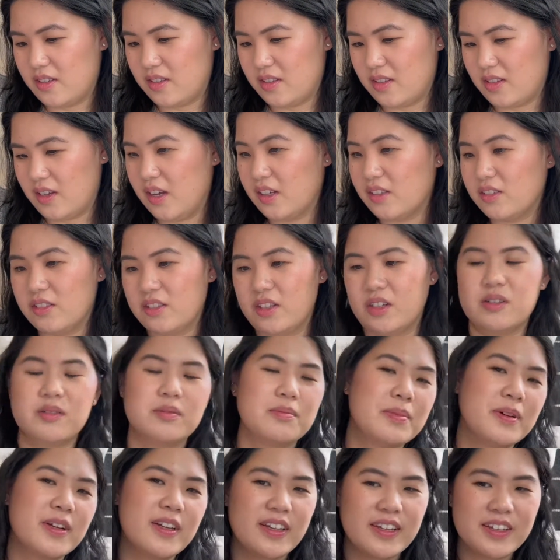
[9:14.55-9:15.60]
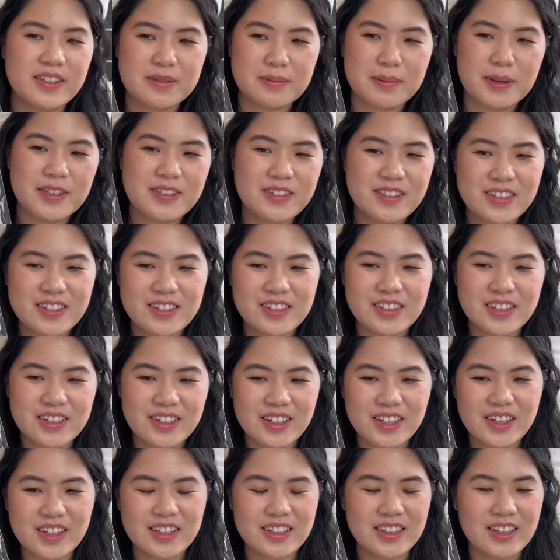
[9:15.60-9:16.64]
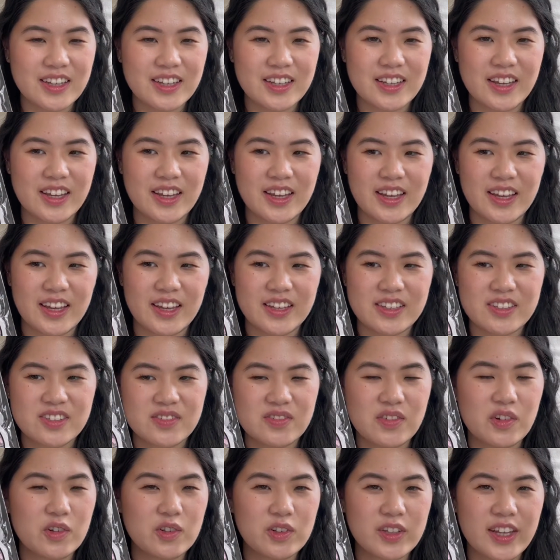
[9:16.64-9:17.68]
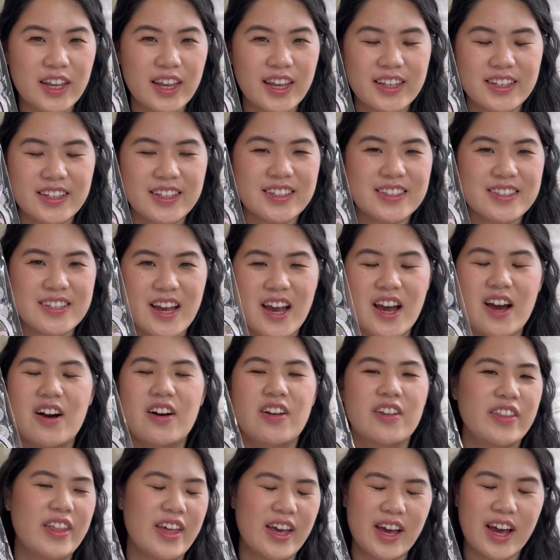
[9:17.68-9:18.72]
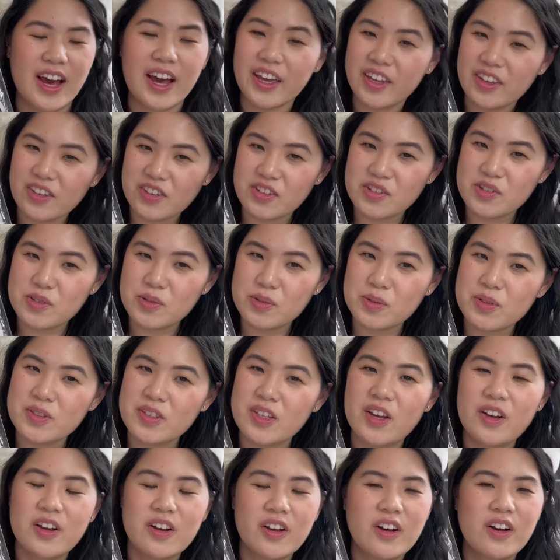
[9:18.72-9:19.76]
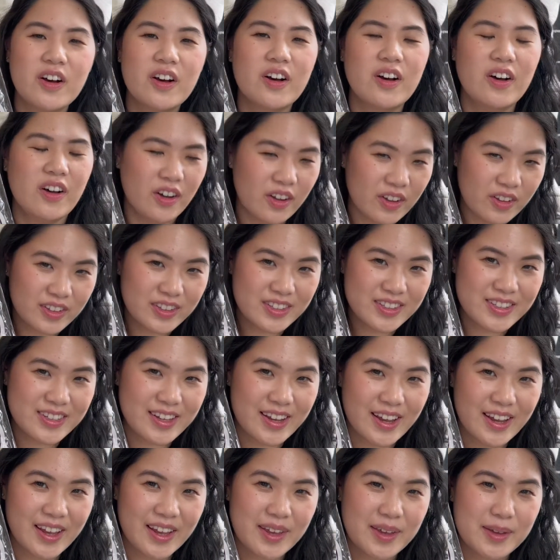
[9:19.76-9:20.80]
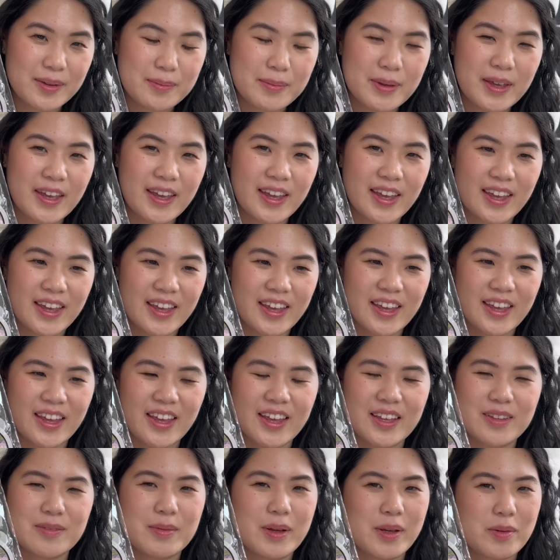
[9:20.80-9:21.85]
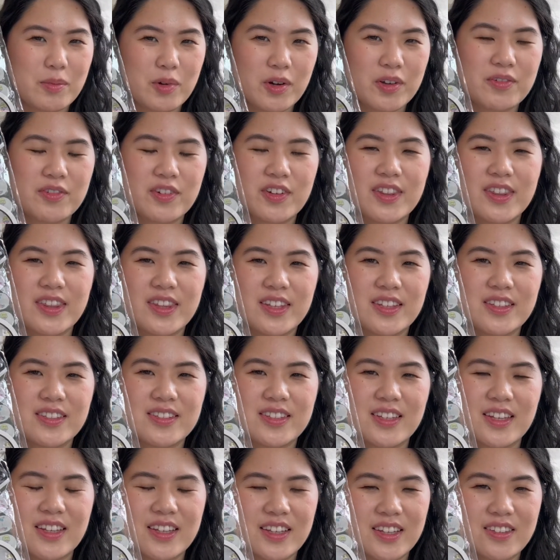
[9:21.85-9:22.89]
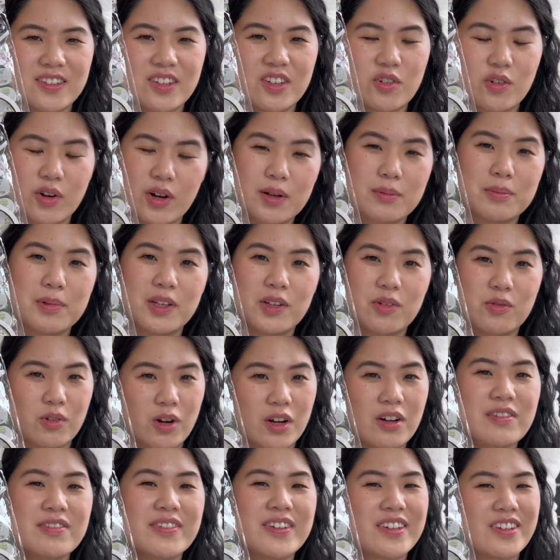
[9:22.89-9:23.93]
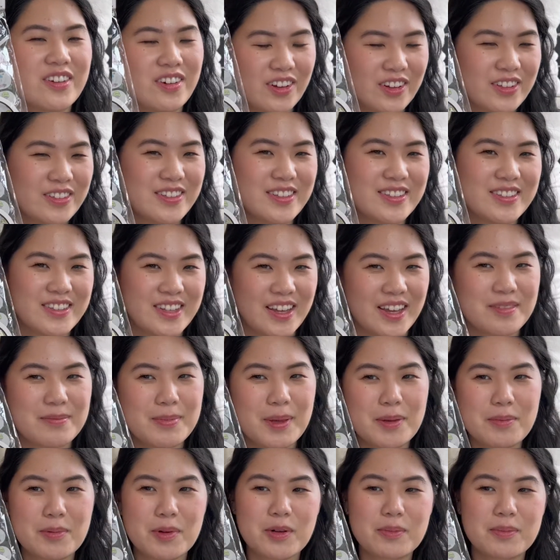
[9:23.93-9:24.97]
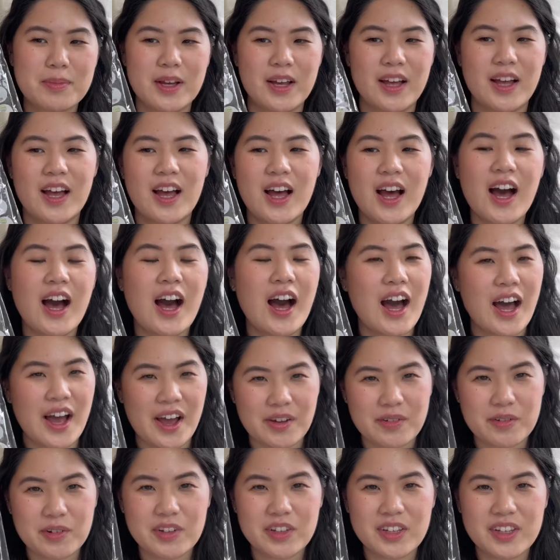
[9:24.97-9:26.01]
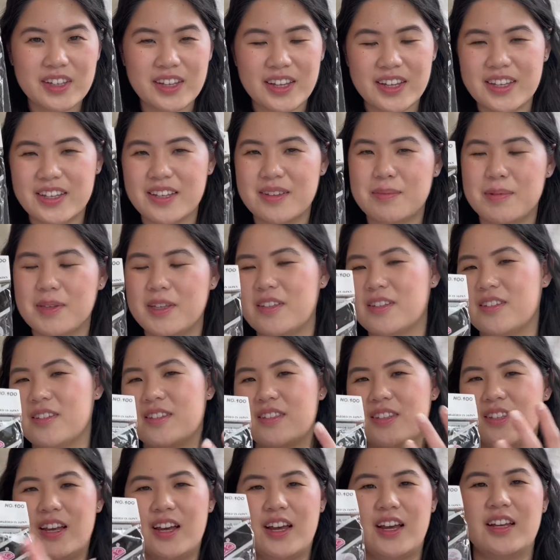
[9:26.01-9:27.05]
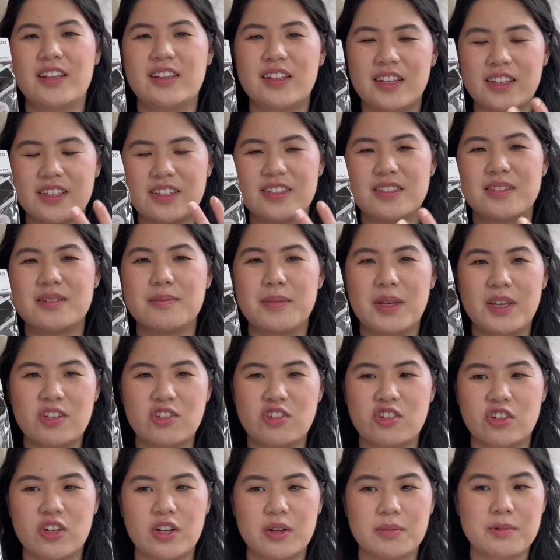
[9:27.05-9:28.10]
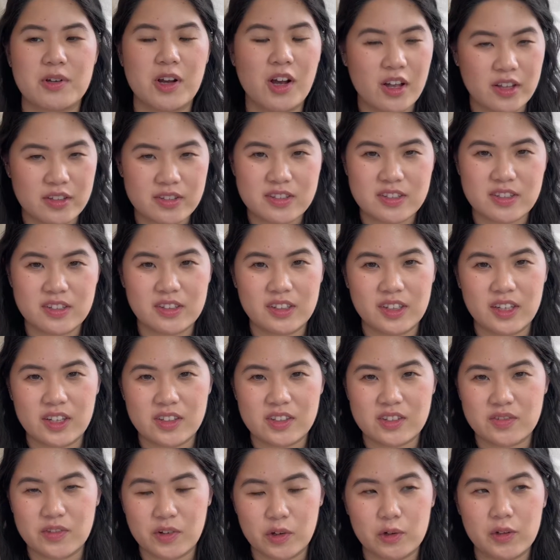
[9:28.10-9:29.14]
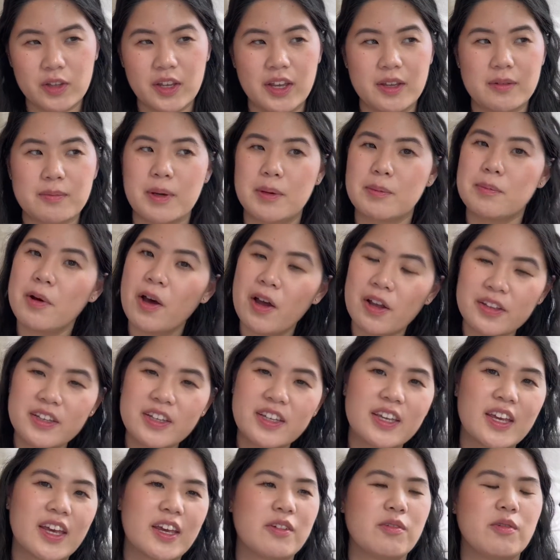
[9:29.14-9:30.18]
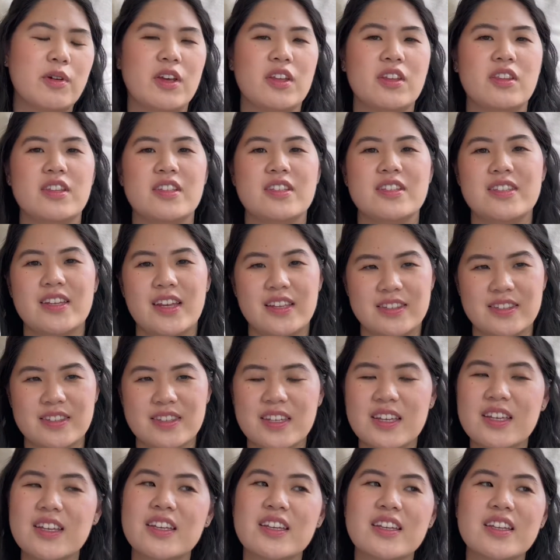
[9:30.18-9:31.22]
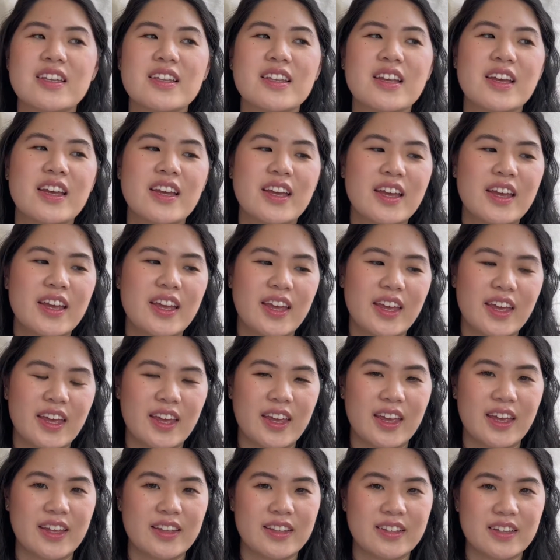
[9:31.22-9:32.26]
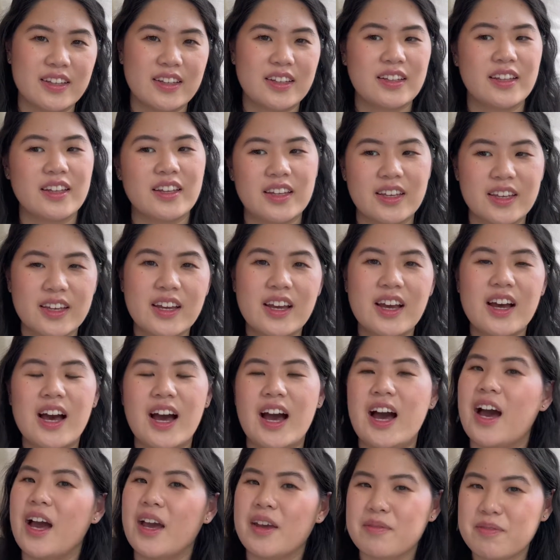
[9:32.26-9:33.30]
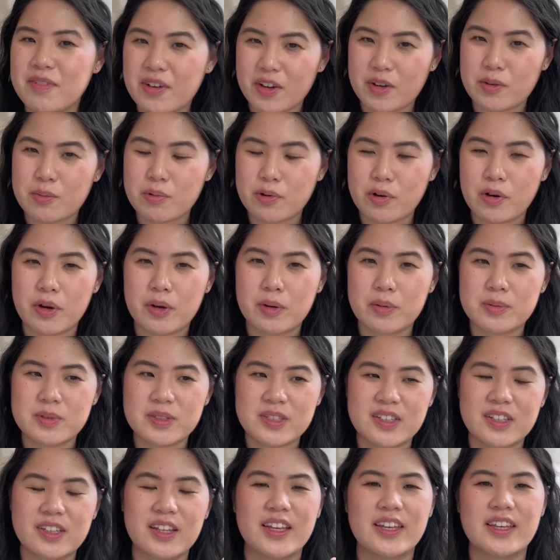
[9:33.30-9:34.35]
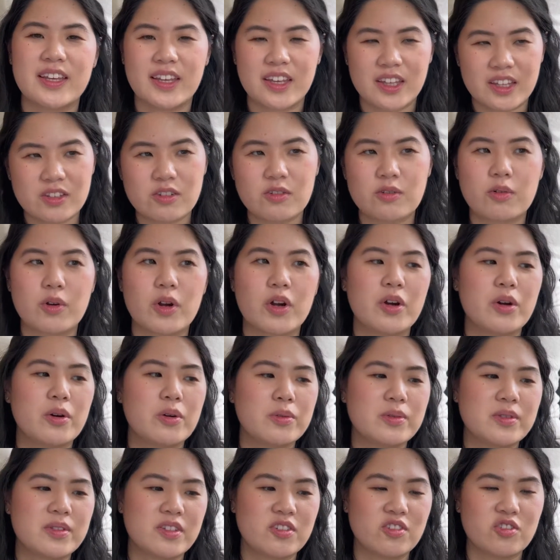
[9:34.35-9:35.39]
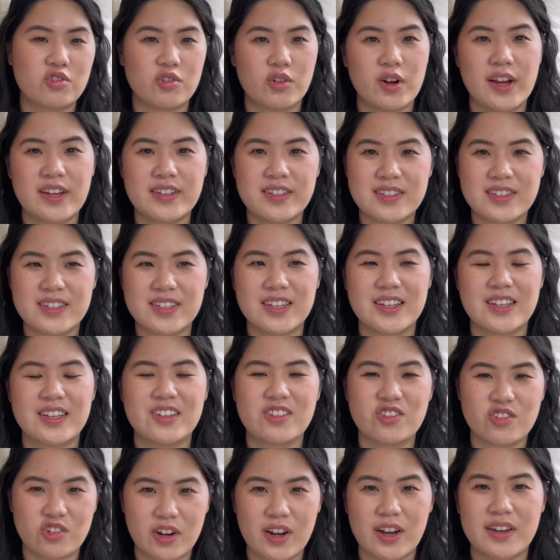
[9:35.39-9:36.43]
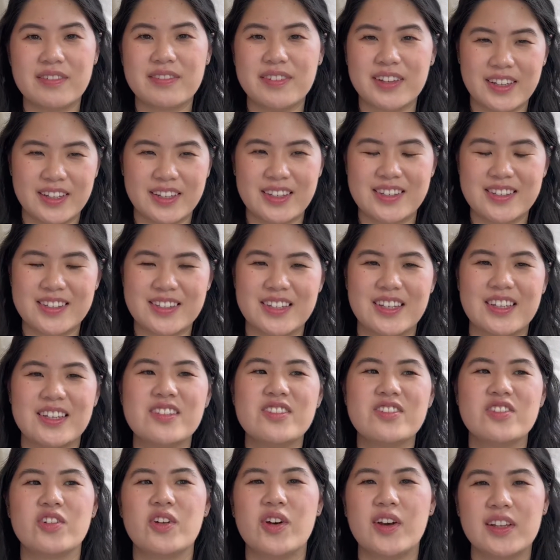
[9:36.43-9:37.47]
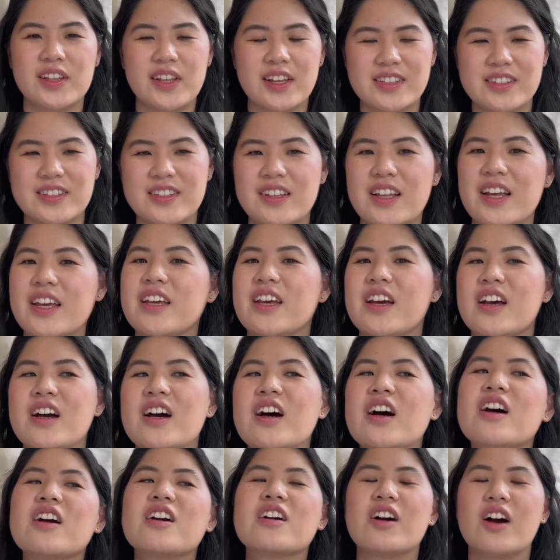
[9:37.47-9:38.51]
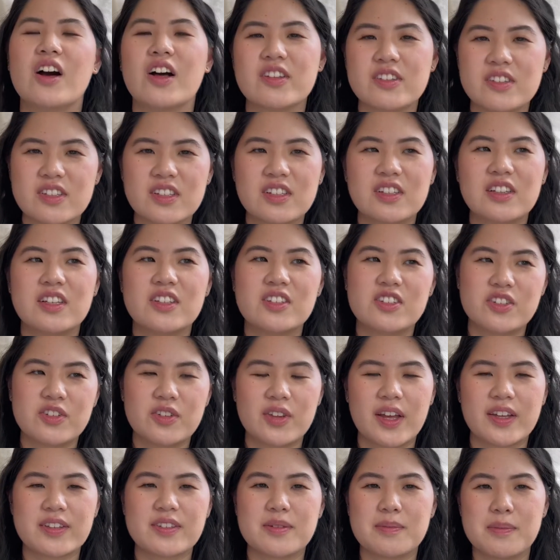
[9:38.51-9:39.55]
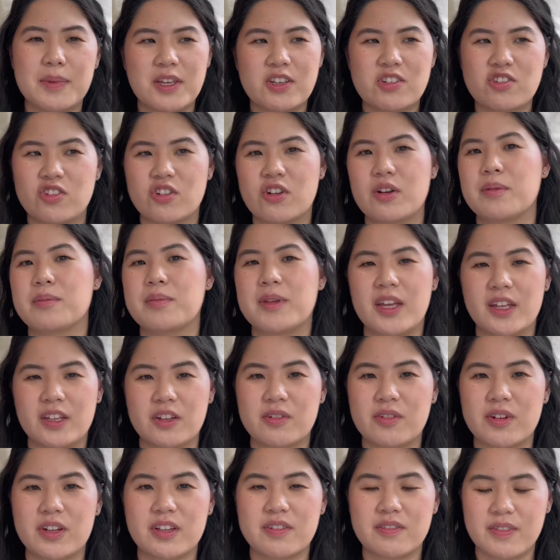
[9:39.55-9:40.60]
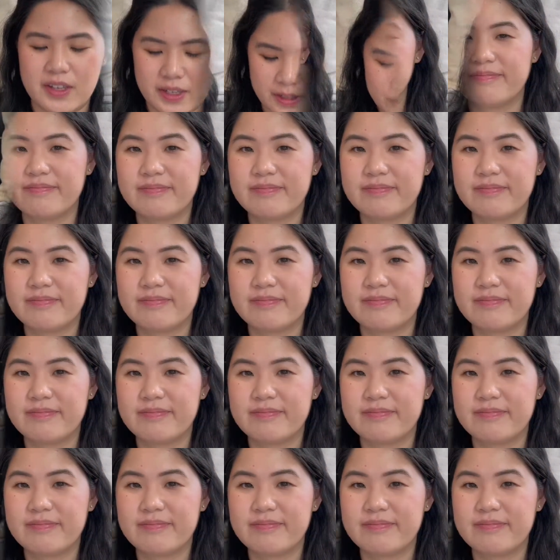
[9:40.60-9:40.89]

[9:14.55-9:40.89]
I don't know, but it's basically like a exfoliating towel that I use all the time and my boyfriend thinks it is incredibly rough and calls it sandpaper, but I really like it because I like to make sure I'm constantly exfoliating my body, getting rid of the dead skin and like I'm very prone to like ingrowns and dry skin, dry flaky skin, so I like to like constantly do that to make sure I'm getting rid of it.